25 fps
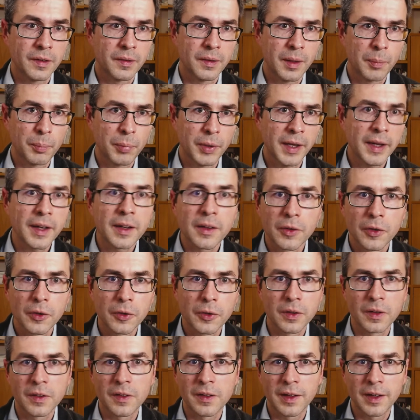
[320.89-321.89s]
A blank
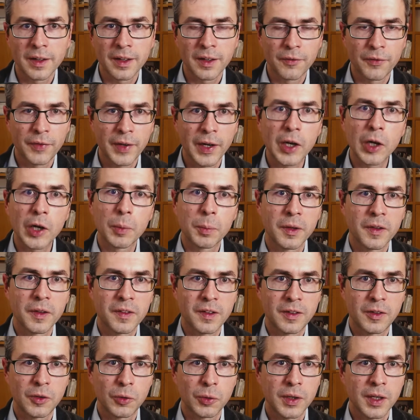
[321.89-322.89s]
node is like a variable
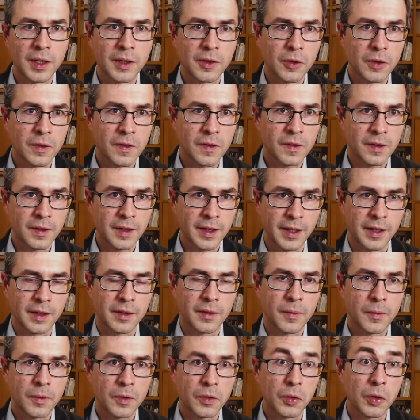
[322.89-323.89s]
that you cannot
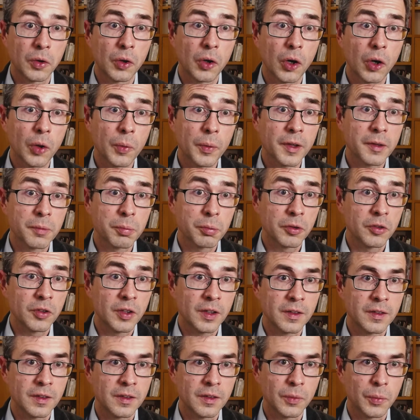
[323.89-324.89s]
select. So you always
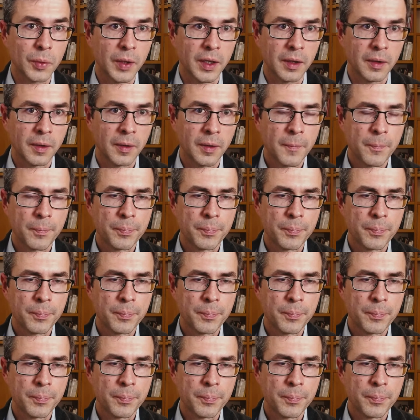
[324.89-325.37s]
project it away.